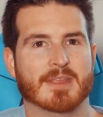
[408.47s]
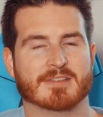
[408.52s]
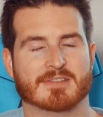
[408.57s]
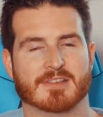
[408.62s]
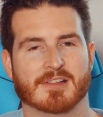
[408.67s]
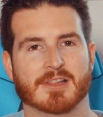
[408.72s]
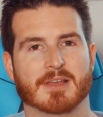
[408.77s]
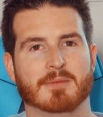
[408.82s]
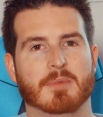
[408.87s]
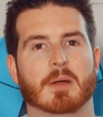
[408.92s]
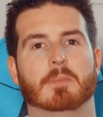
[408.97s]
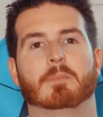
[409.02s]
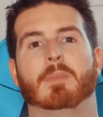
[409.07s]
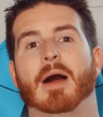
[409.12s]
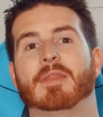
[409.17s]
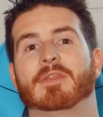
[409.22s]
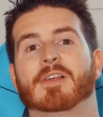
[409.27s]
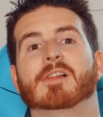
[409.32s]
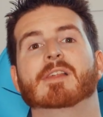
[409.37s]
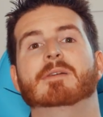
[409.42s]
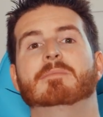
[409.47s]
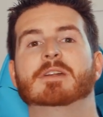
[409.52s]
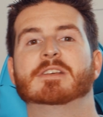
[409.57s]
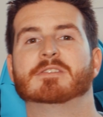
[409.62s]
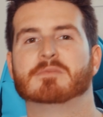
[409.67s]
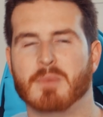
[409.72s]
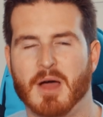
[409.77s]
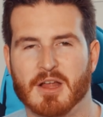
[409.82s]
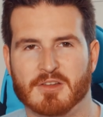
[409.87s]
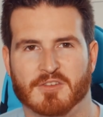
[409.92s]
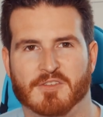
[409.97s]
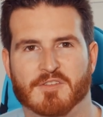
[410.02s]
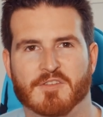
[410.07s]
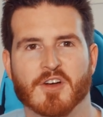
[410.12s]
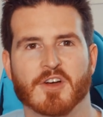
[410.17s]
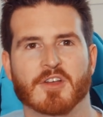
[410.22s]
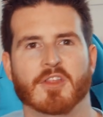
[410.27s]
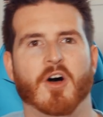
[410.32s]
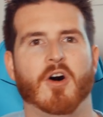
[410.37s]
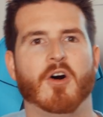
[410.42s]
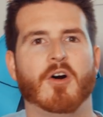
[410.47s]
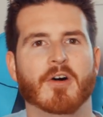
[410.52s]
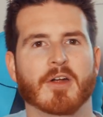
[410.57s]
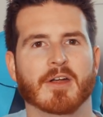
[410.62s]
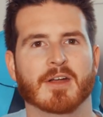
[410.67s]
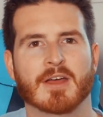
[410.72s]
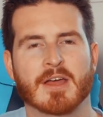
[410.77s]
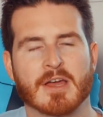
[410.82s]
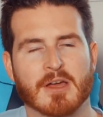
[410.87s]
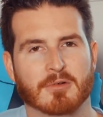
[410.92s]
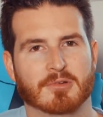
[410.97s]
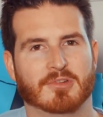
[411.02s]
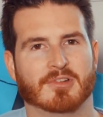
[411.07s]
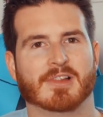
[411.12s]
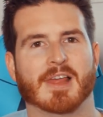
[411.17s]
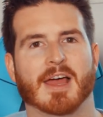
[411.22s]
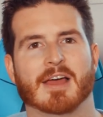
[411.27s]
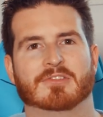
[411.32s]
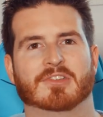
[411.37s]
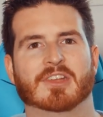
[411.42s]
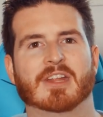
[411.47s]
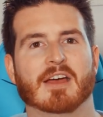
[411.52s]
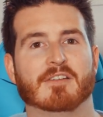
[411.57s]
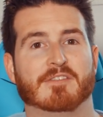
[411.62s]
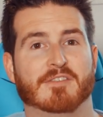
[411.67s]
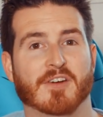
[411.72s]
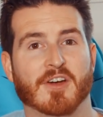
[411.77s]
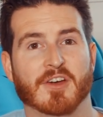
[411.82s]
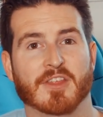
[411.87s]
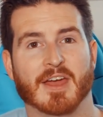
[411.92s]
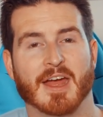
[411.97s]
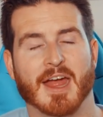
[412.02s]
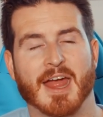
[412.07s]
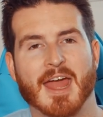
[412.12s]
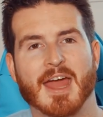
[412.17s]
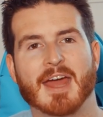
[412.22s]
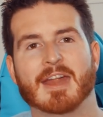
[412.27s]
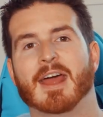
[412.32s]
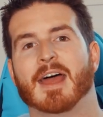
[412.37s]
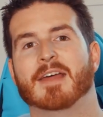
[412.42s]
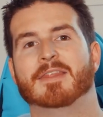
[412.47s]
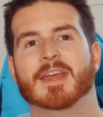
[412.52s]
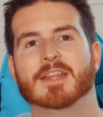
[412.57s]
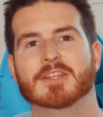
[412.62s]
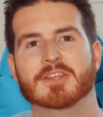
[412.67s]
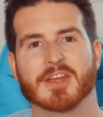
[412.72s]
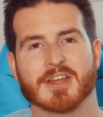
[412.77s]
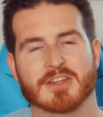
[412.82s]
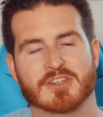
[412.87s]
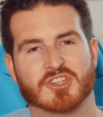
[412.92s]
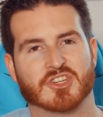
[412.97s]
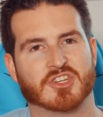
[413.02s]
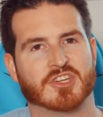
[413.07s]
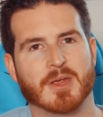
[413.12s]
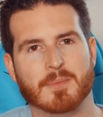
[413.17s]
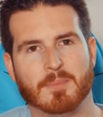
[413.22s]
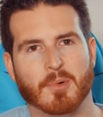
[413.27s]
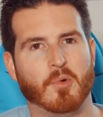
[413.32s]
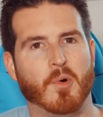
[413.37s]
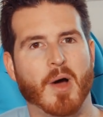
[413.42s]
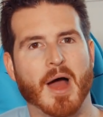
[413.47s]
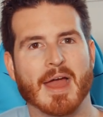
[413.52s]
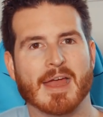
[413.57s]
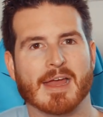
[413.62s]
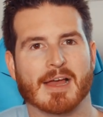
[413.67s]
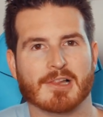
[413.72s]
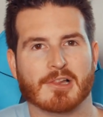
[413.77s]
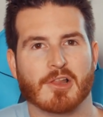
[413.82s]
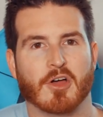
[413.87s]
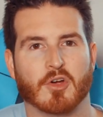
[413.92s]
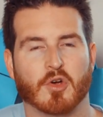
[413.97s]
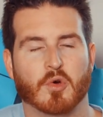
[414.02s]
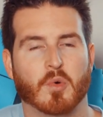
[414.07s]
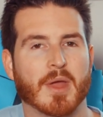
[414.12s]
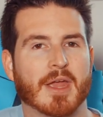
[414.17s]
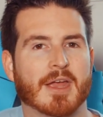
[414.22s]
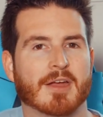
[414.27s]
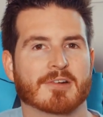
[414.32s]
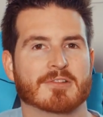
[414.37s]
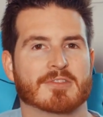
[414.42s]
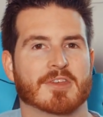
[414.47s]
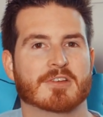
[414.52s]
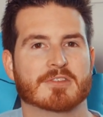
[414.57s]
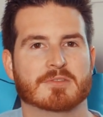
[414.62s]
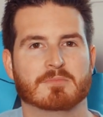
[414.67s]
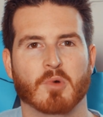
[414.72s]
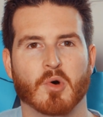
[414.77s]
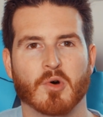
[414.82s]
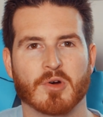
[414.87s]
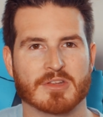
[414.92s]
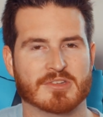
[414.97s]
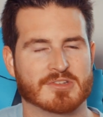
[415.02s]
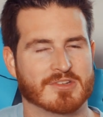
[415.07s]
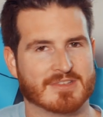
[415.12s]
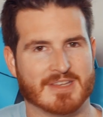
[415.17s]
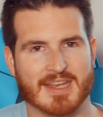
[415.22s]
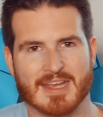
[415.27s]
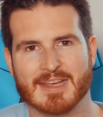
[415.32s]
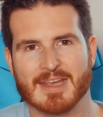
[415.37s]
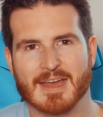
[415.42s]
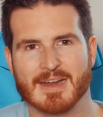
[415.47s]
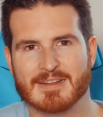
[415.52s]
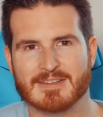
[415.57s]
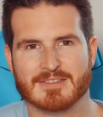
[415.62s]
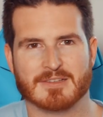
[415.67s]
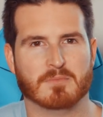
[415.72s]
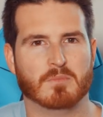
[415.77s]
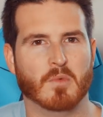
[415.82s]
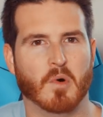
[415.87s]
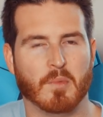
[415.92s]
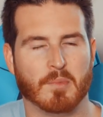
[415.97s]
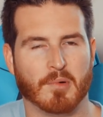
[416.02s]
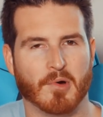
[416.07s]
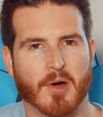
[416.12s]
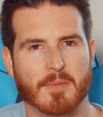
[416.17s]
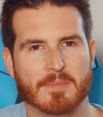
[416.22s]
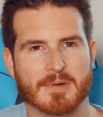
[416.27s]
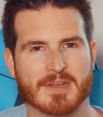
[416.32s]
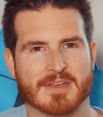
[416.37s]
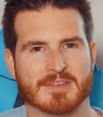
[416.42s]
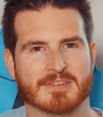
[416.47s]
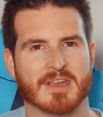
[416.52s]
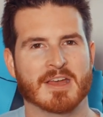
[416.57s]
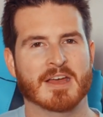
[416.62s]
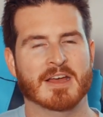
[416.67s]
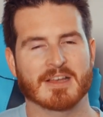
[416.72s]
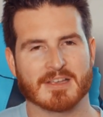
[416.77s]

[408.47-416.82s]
There's a limit, but the limit is much further on, which allows you to get further ahead. And then you can chip away a lot quicker at those mortgages and get into more properties.